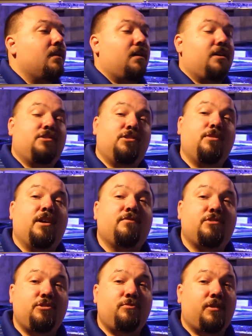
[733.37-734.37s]
I do
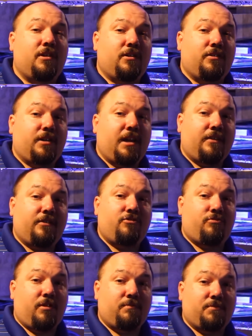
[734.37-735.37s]
have two 100-gallon
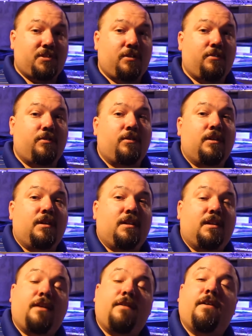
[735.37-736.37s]
drums though
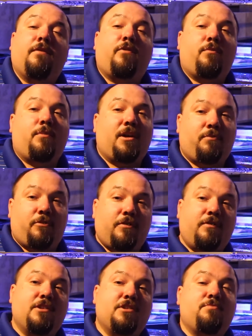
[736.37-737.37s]
that I have from my
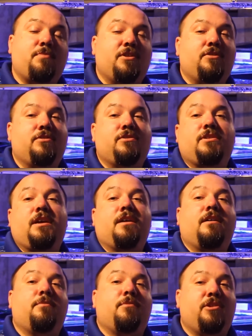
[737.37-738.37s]
previous builds
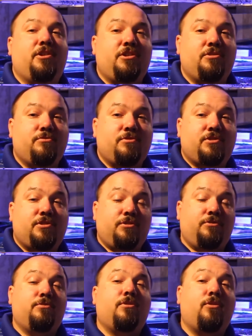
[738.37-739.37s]
that I'm going to use
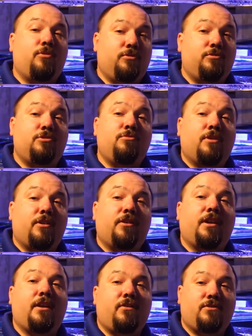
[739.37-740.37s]
to hold
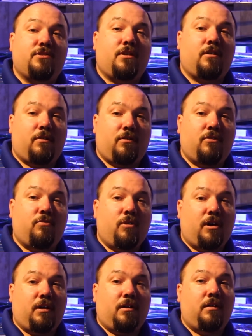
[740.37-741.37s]
200 gallons of RO
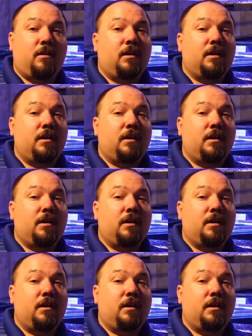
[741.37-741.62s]
water